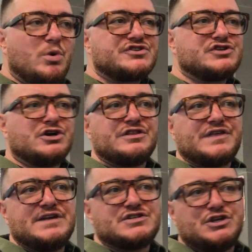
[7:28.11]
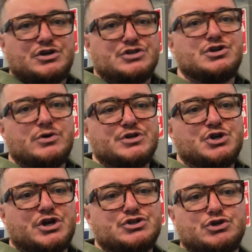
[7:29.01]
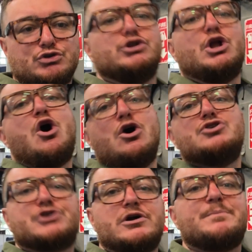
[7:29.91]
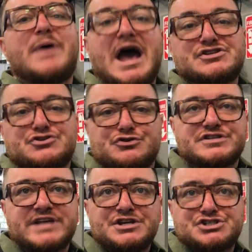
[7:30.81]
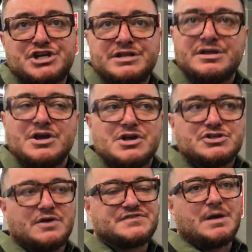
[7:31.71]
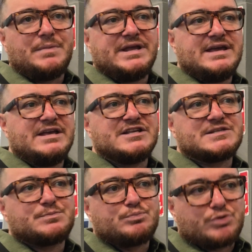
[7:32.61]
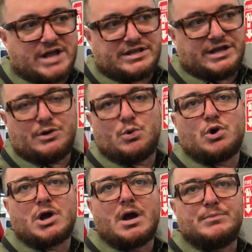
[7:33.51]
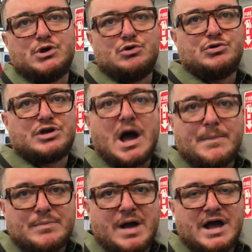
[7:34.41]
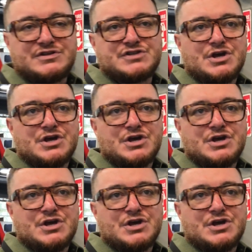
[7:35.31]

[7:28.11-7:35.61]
With certain things that you can do is you can do long-term pasteurization. So if somebody is pregnant or immune compromised,